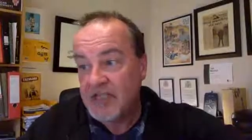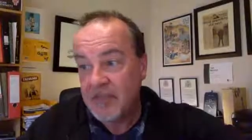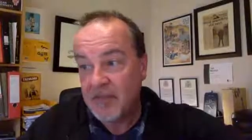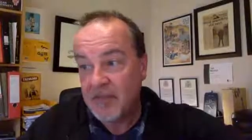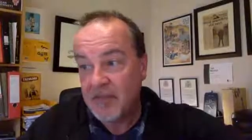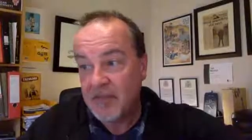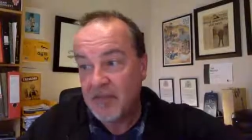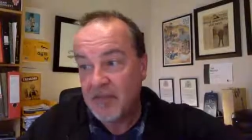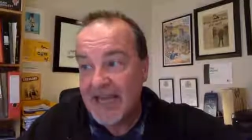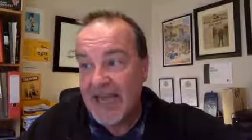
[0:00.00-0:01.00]
She
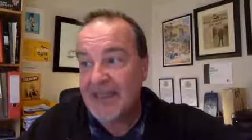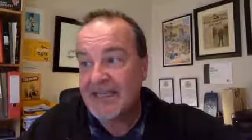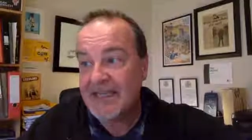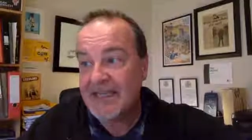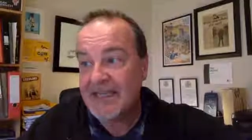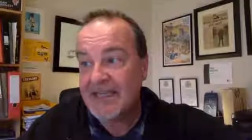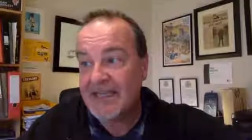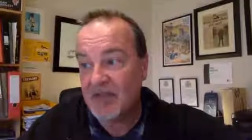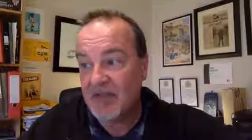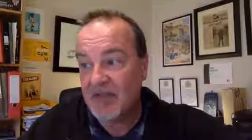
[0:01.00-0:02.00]
placed in the centre
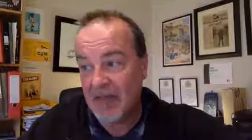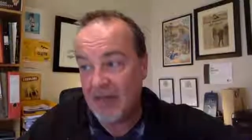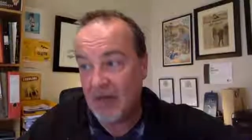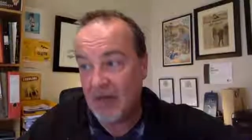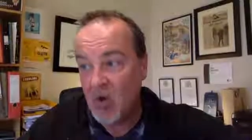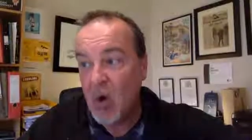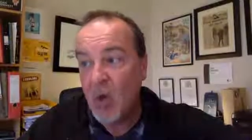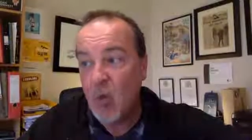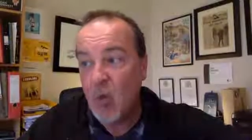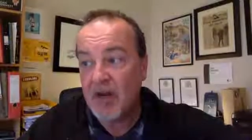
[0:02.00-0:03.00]
of the table
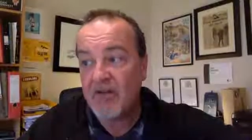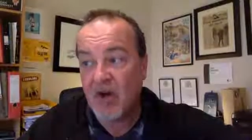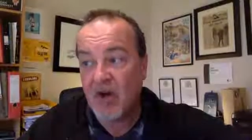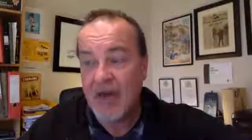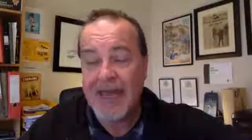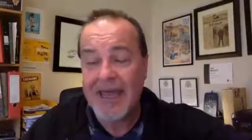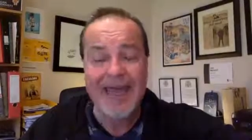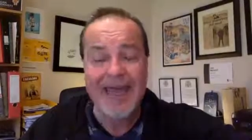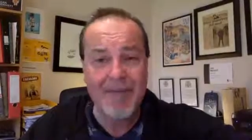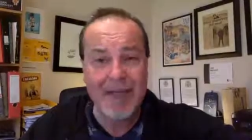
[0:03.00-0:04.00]
one of her
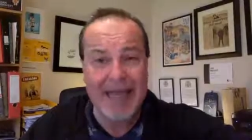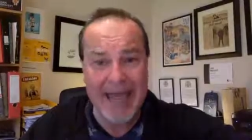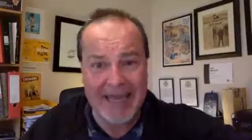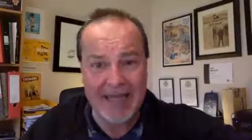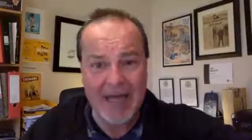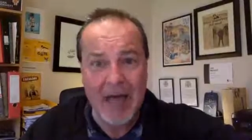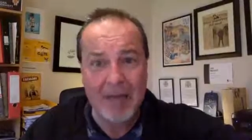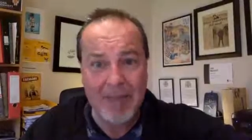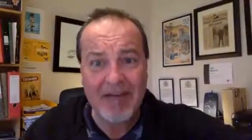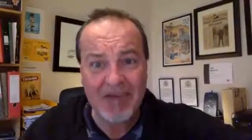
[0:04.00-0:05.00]
Himalayan
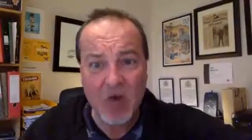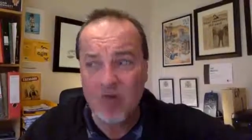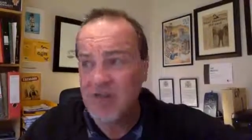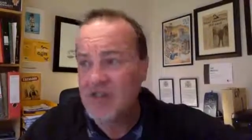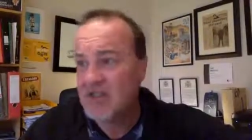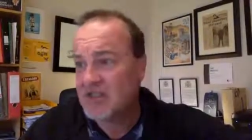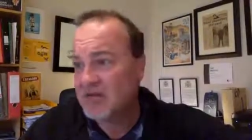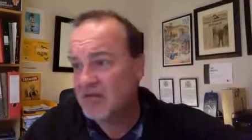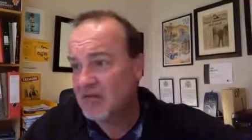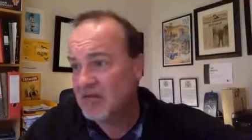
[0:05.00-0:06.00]
pavlovas,
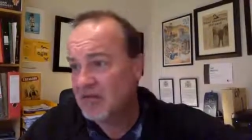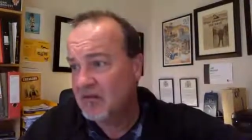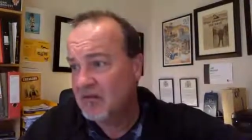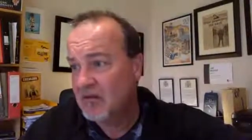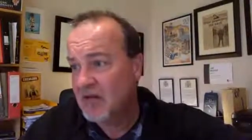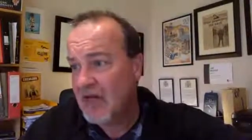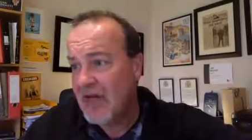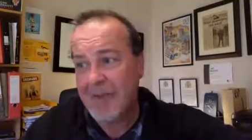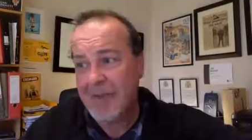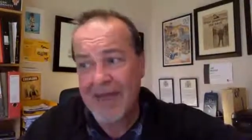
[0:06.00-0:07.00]

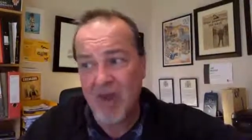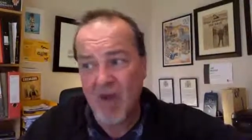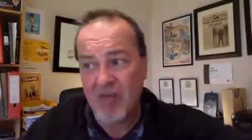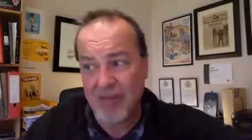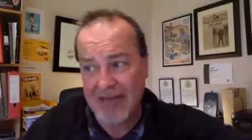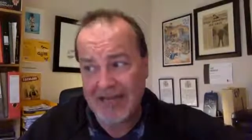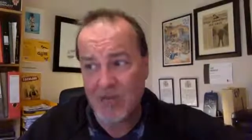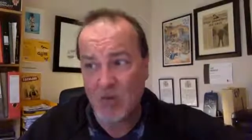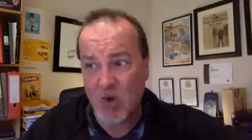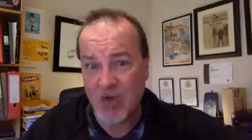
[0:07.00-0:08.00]
and my mouth began
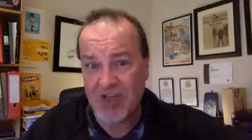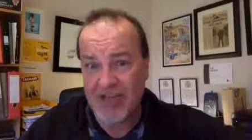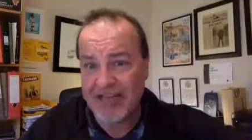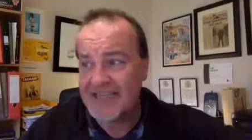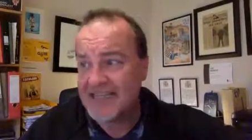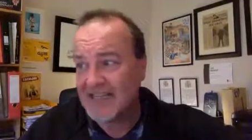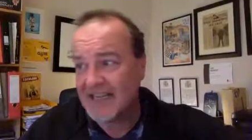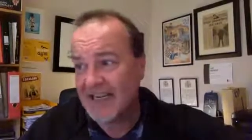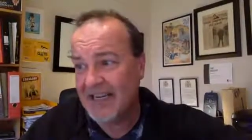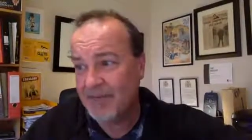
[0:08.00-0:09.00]
to water
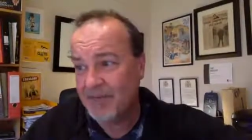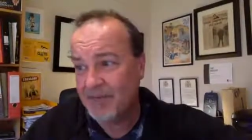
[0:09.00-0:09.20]
instantly.